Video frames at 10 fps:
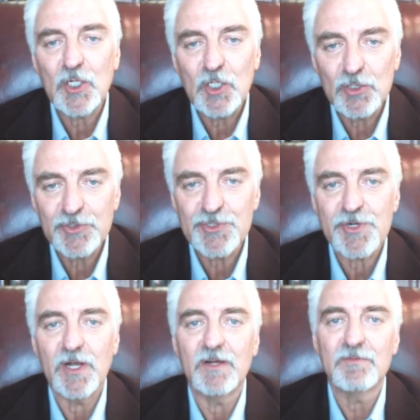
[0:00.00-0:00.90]

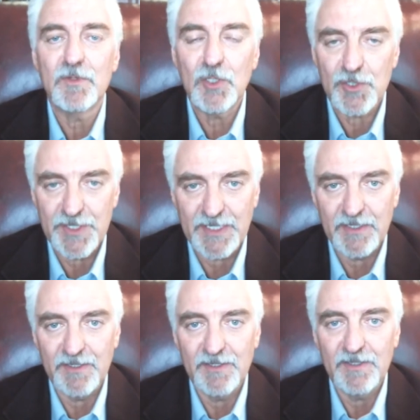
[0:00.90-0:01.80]
culture of
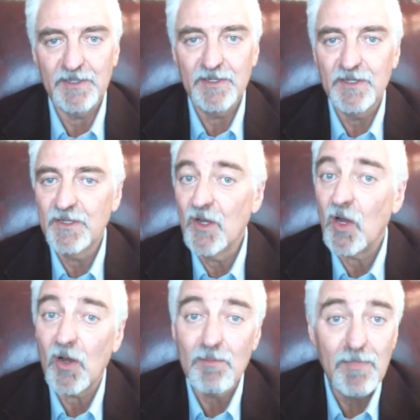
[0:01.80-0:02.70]
learning
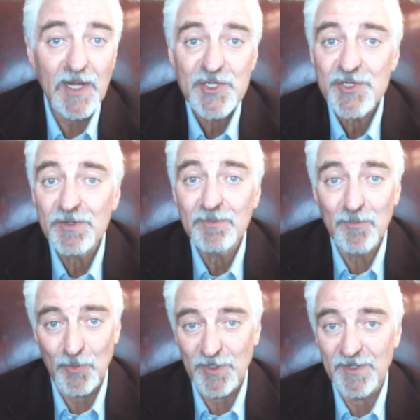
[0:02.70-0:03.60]
are much
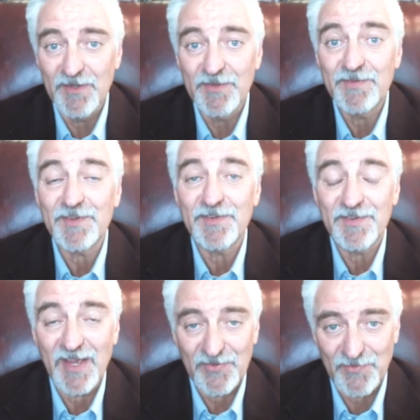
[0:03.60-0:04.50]
more
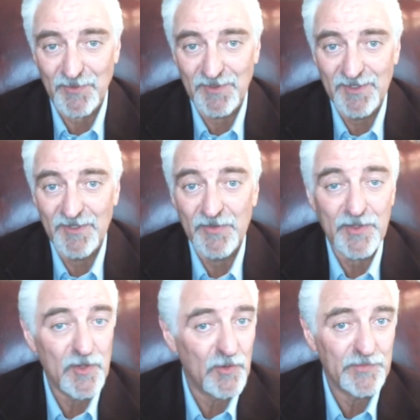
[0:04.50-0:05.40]
successful
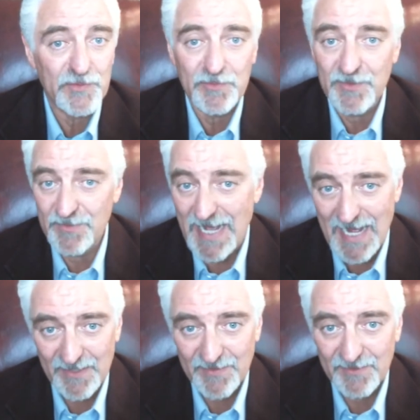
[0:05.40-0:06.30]
than those who do not.